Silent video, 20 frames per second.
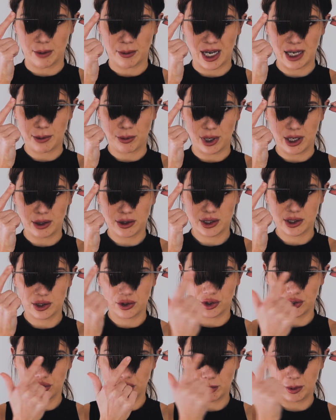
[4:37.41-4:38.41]
eyebrows,
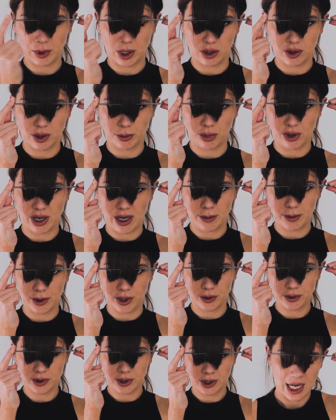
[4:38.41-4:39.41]
just below the brow
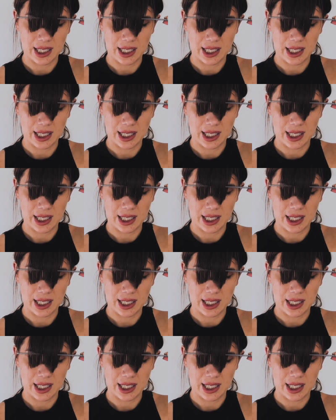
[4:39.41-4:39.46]
bone,